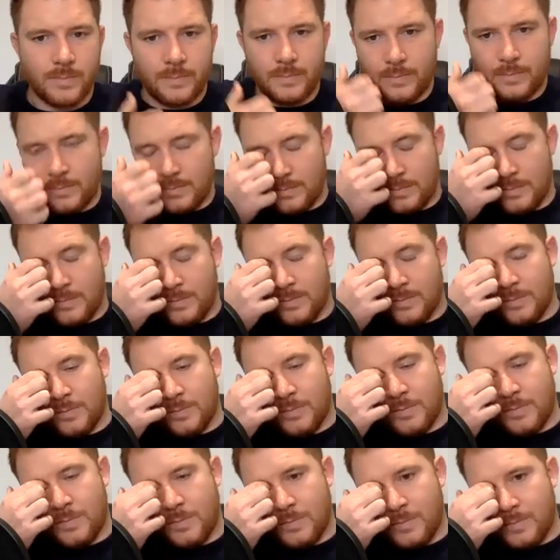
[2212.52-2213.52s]

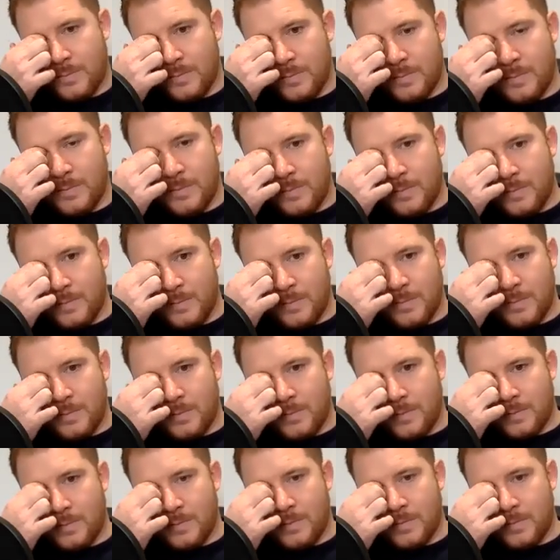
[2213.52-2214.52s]

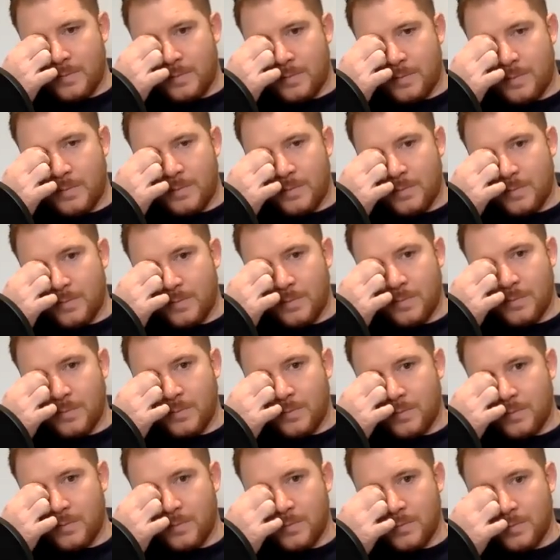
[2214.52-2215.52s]

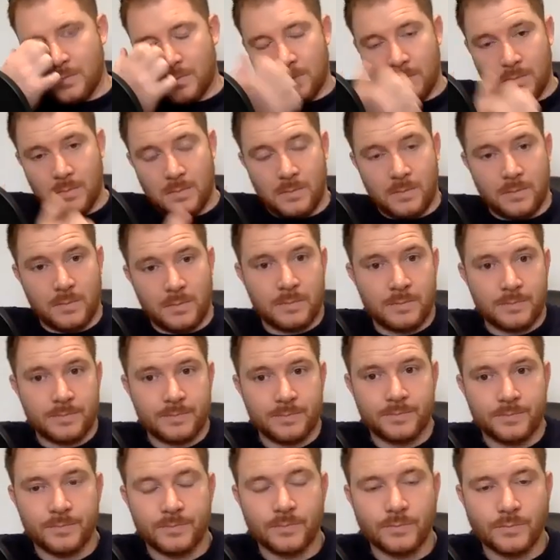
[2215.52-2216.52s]

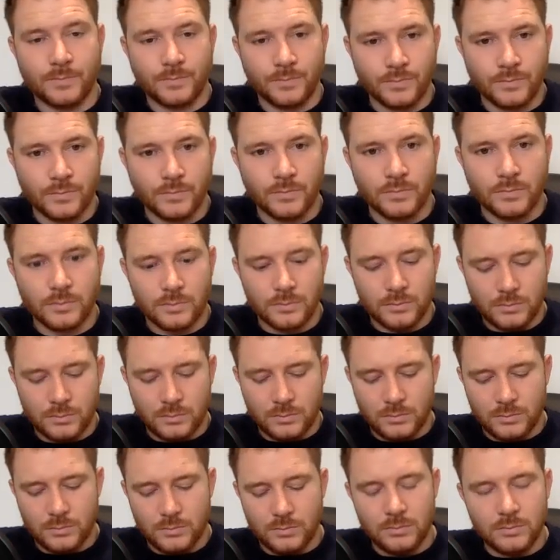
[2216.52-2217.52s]

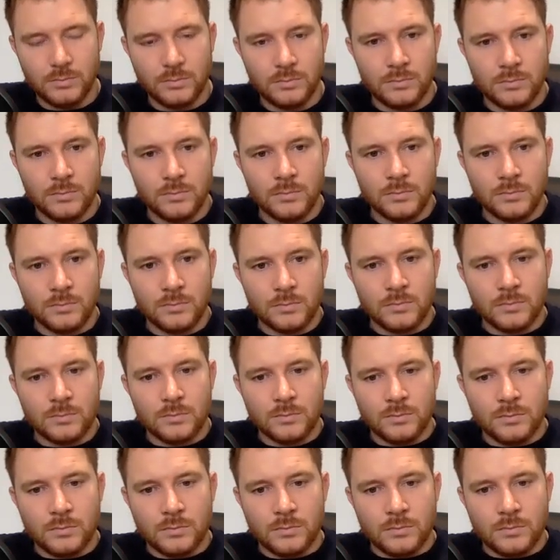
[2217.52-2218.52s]

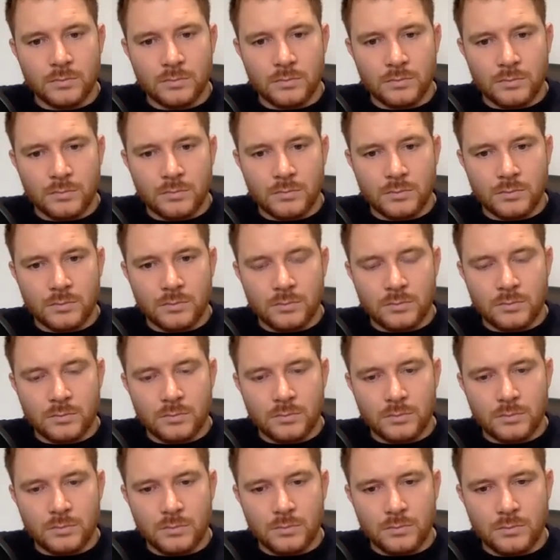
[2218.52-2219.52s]

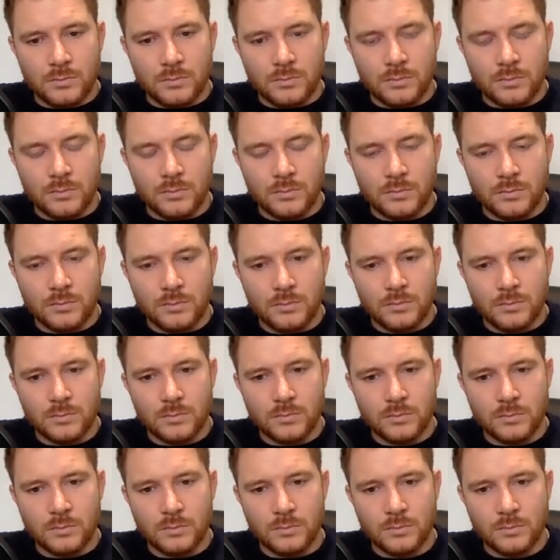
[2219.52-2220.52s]
(not speaking)